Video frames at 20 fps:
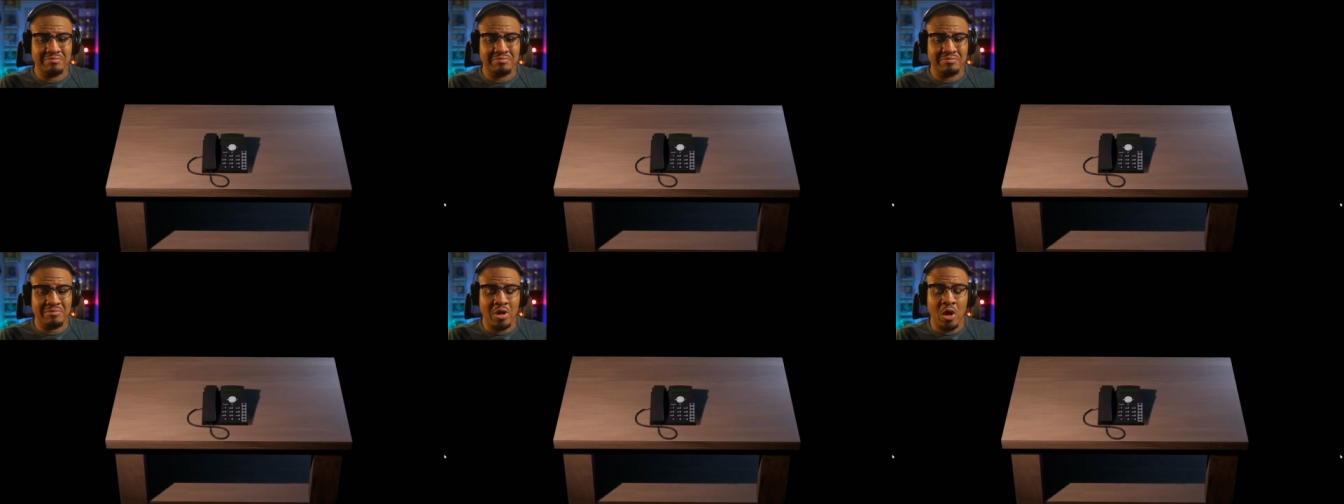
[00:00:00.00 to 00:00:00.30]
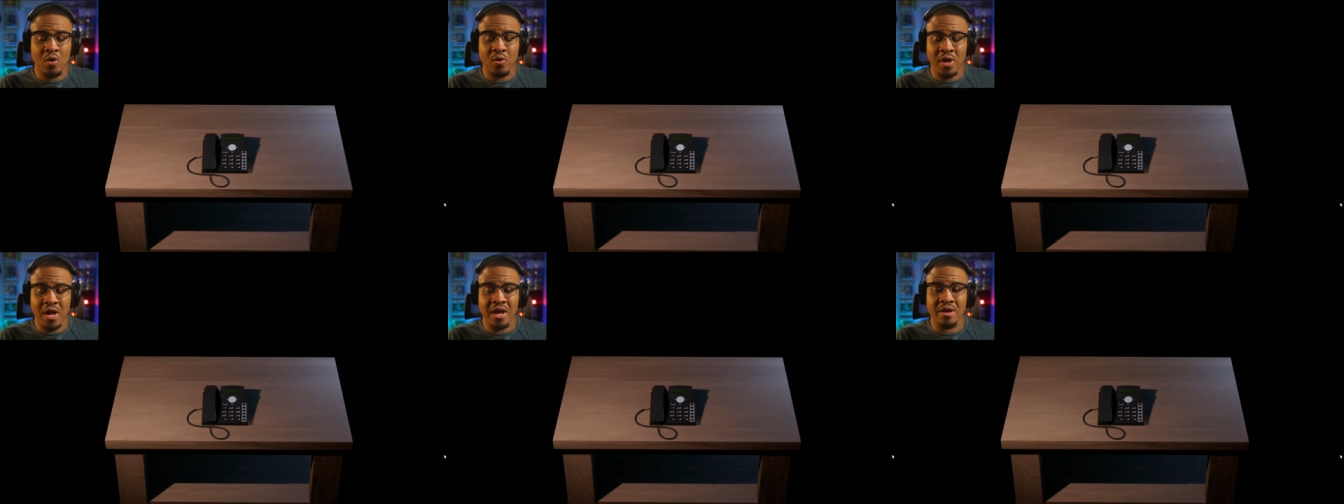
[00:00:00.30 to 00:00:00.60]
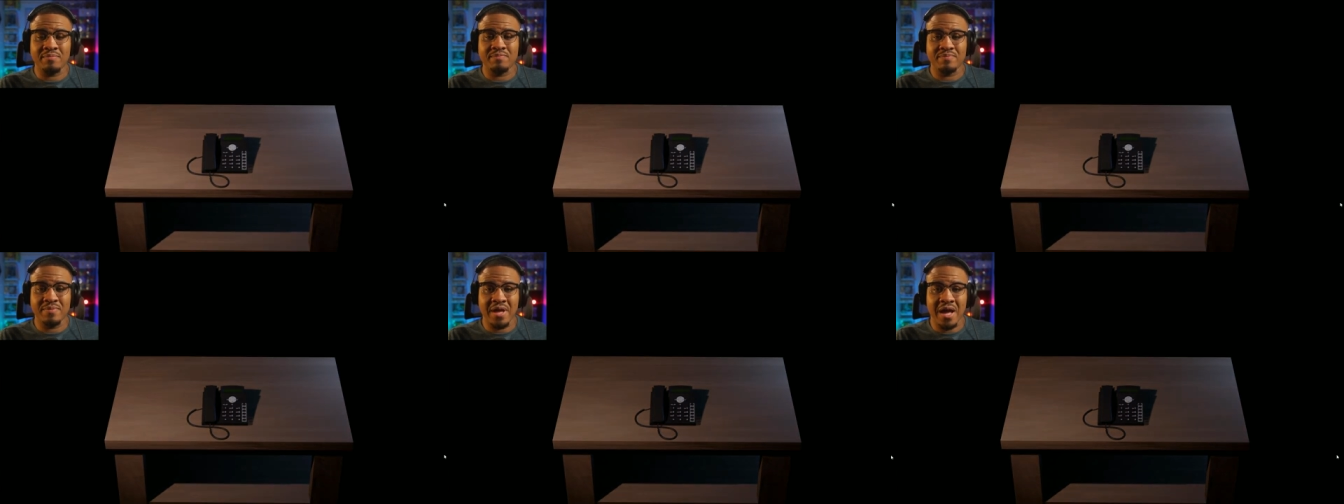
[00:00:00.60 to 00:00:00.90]

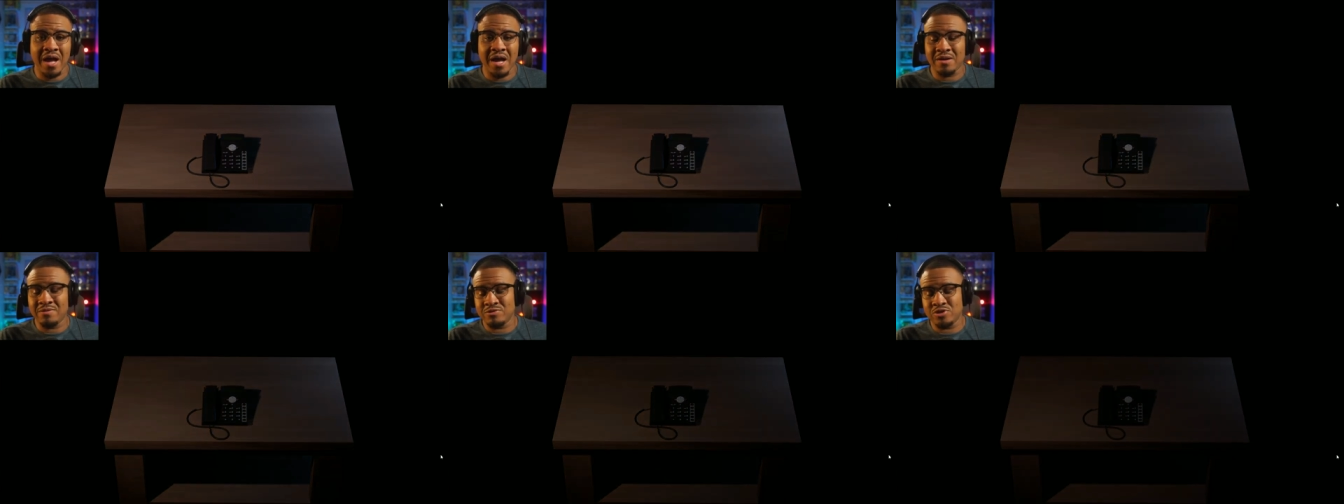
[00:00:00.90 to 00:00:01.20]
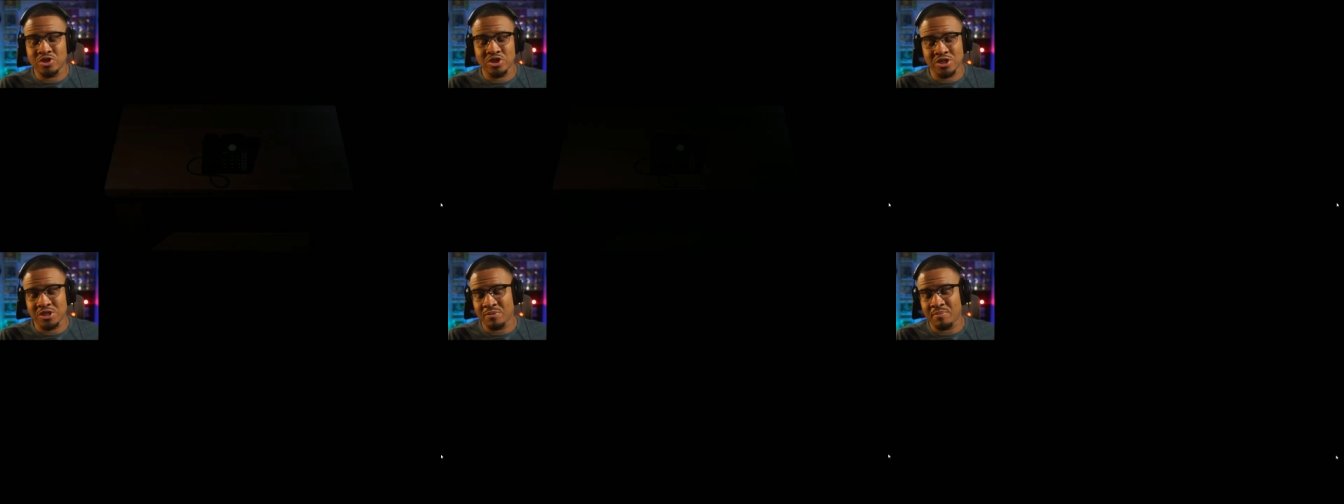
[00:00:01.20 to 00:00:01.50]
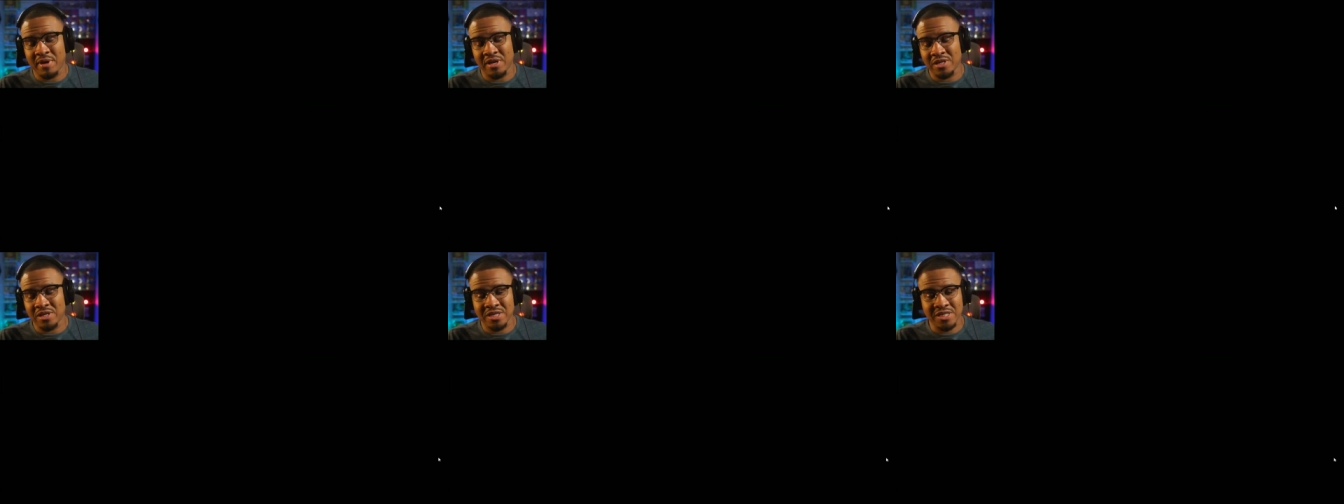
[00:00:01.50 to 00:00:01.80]
Okay, I was just
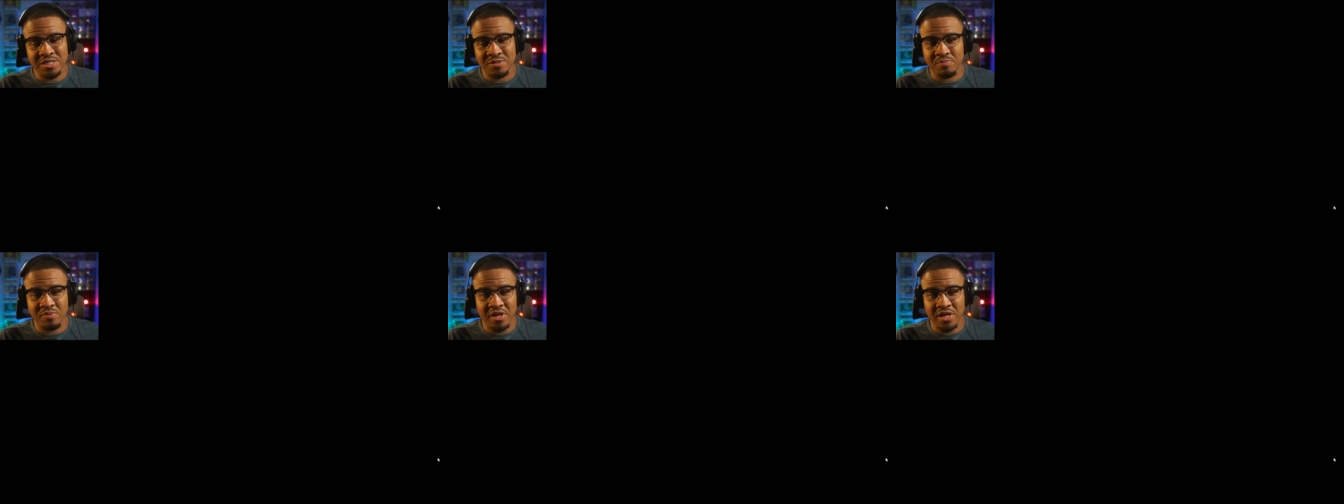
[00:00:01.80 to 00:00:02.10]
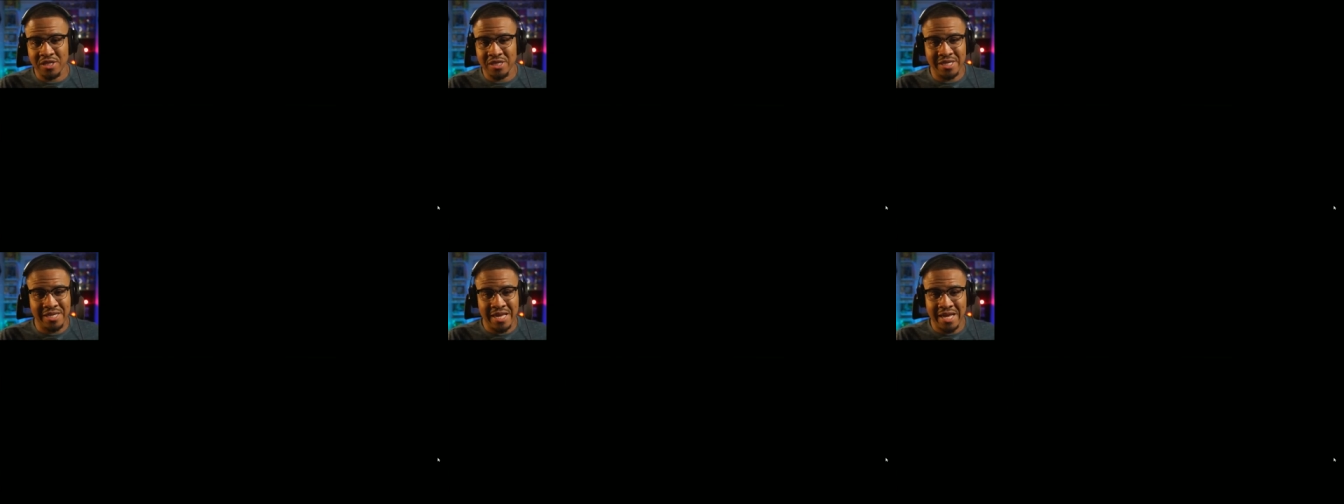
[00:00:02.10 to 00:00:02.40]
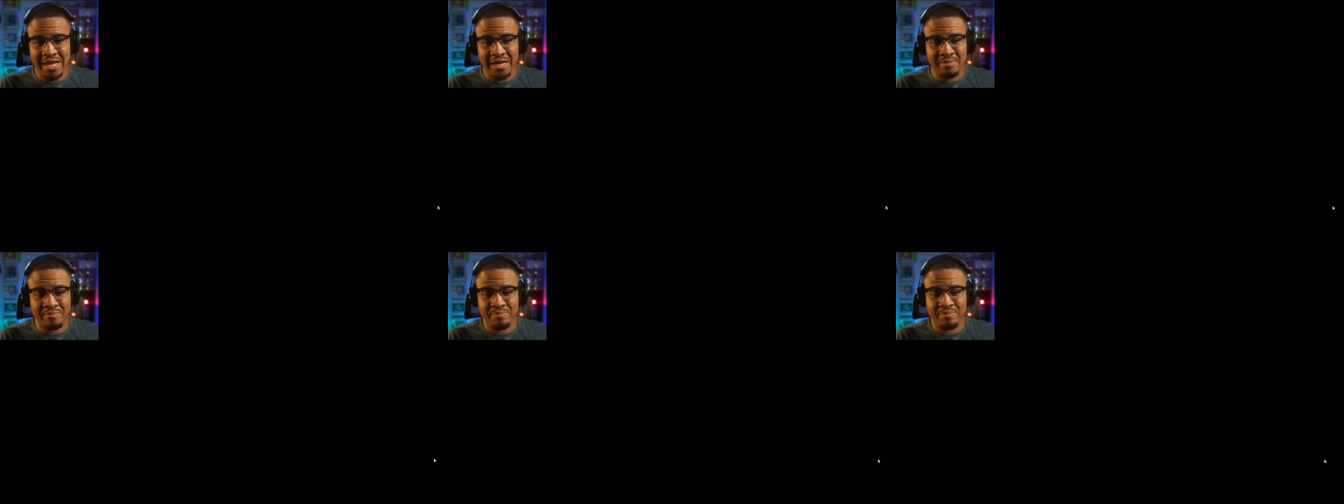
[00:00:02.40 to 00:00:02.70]
about to explain the
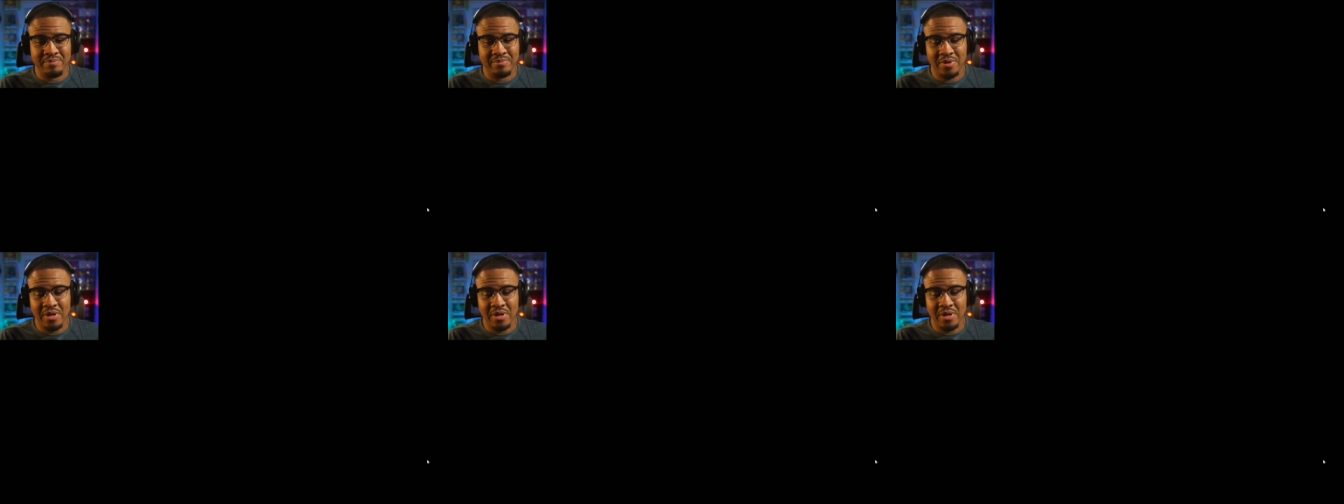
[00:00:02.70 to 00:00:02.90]
game,